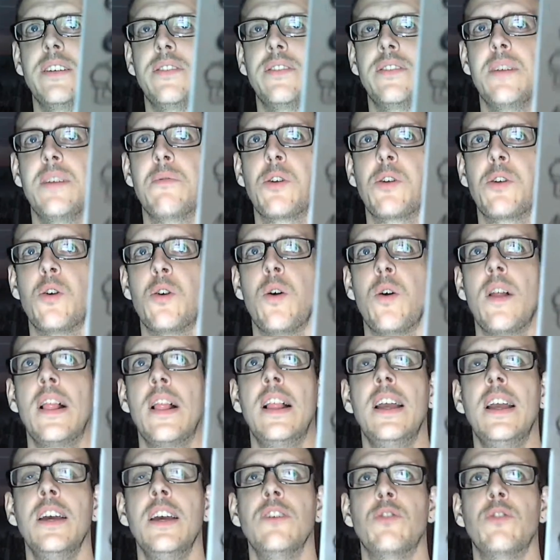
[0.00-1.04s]
There we go.
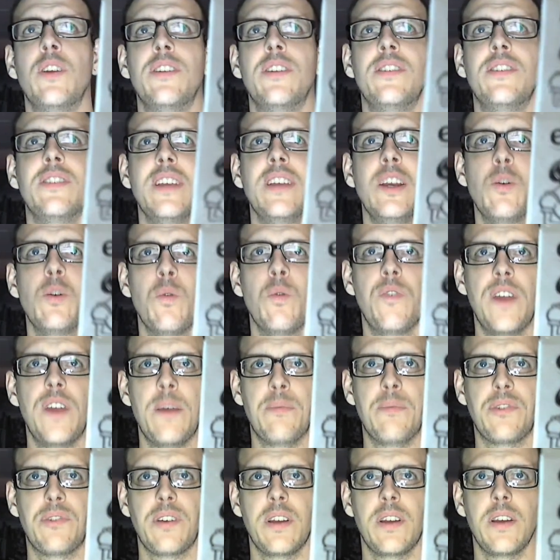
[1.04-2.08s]
So this is Eco
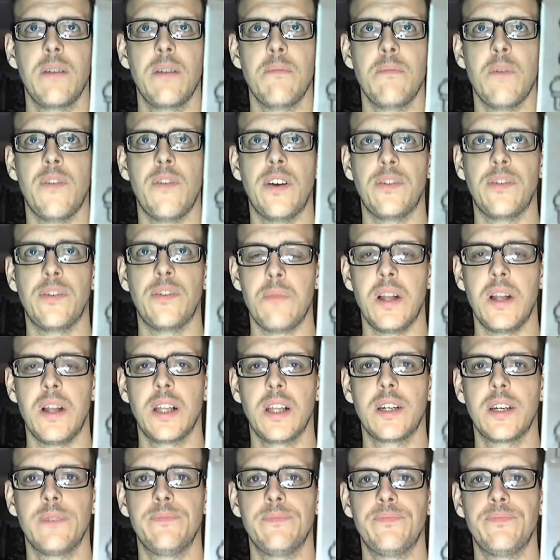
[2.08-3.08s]
Vape's Mother's Milk,